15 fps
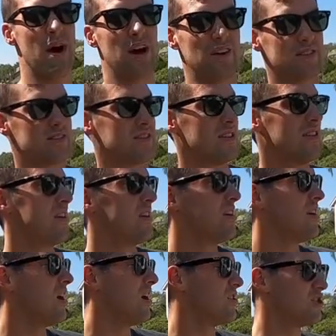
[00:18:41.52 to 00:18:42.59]
bucks.
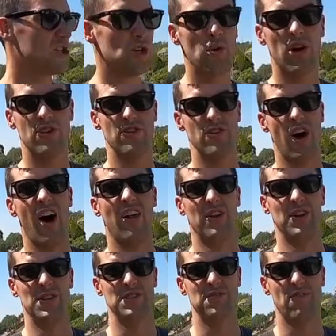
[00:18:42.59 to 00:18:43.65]

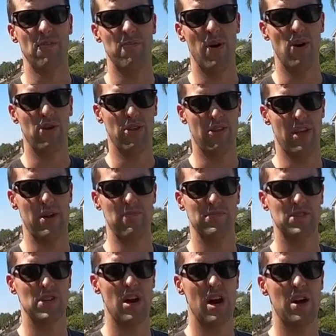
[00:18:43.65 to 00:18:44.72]
$200 for both of them.
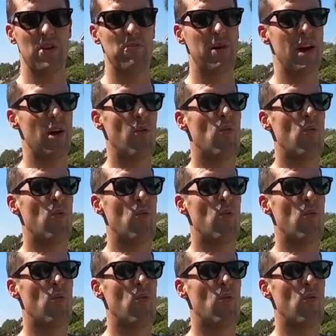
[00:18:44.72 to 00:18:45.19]
So I had to pay